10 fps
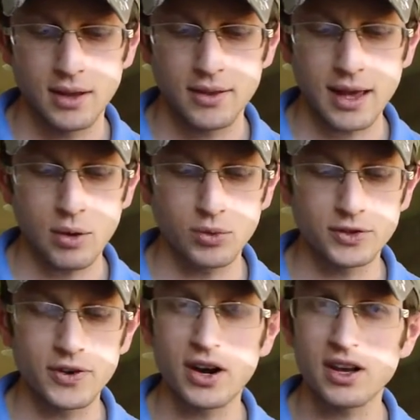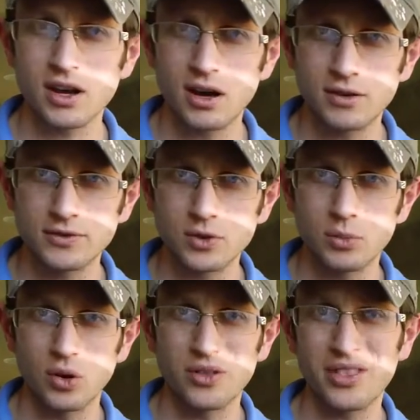that was very
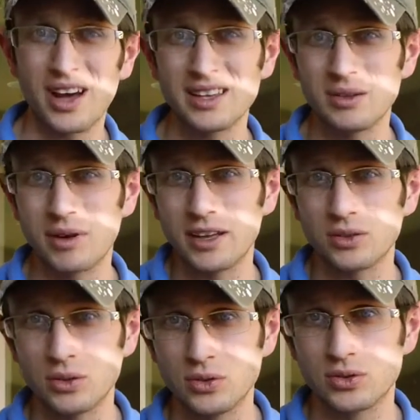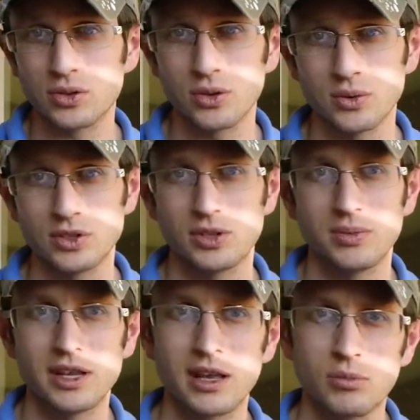uncomfortable and thought he might lose her when
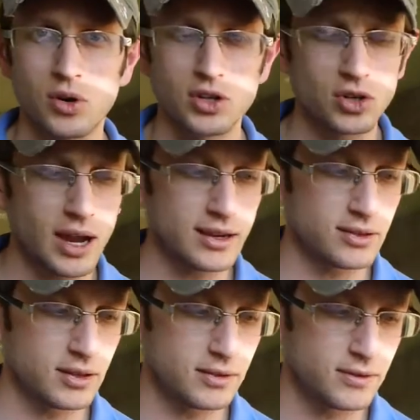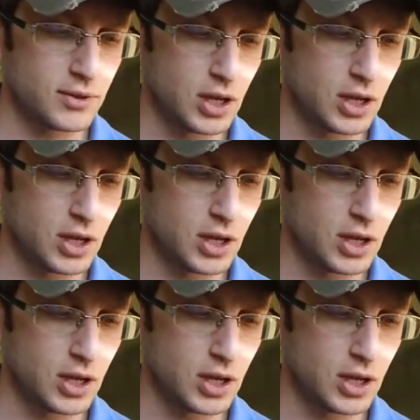she became more attractive.